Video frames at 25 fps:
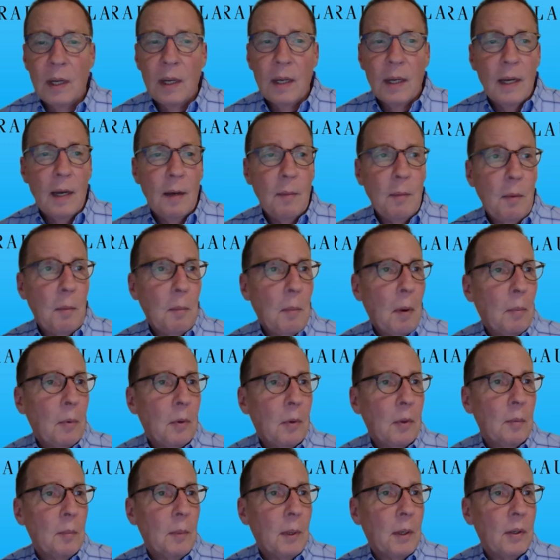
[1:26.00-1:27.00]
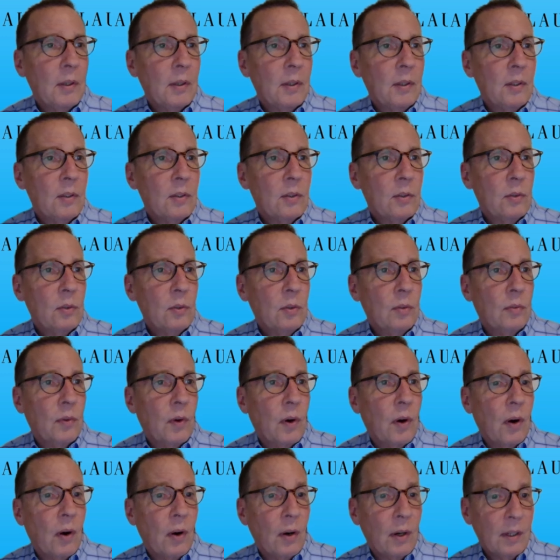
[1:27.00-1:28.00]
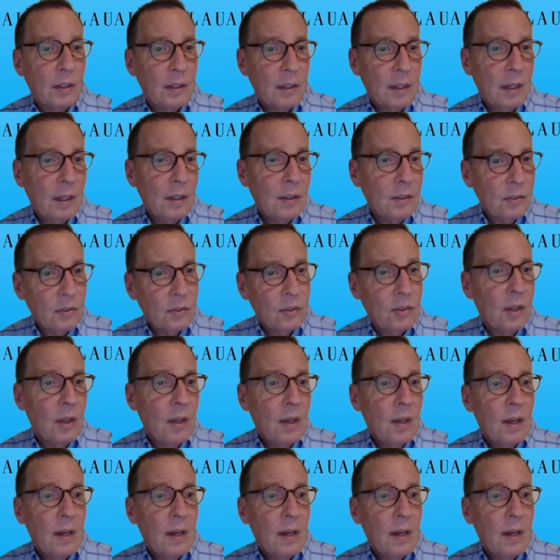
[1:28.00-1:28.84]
I'm a member of the American Institute of Architects.